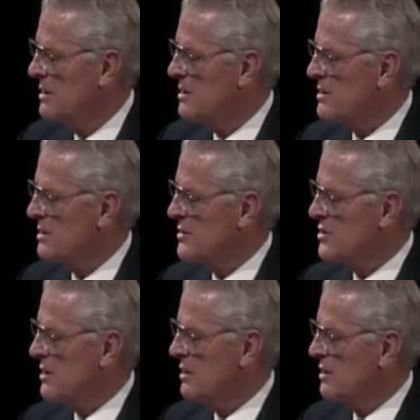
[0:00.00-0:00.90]

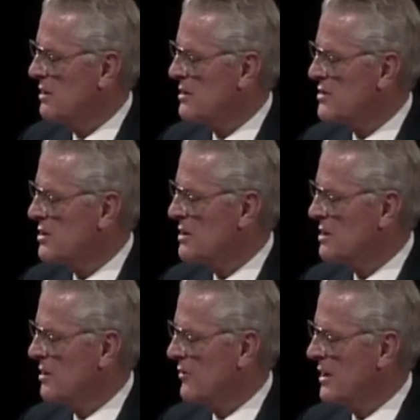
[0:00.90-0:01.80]
Sincere and
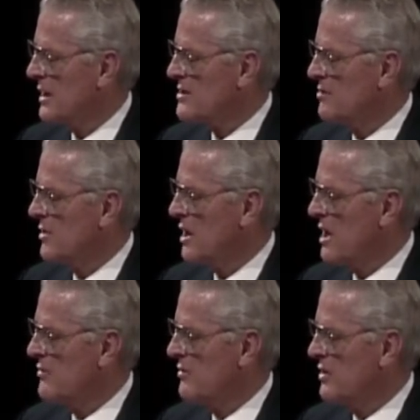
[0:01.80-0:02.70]
sensitive acts in
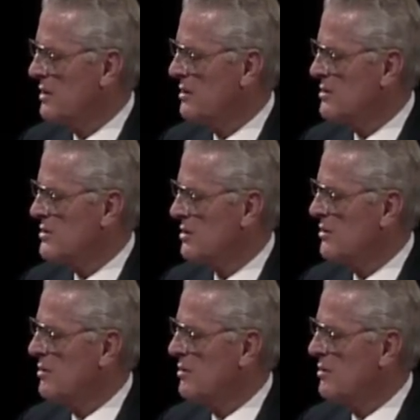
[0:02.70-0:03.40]
behalf of others are the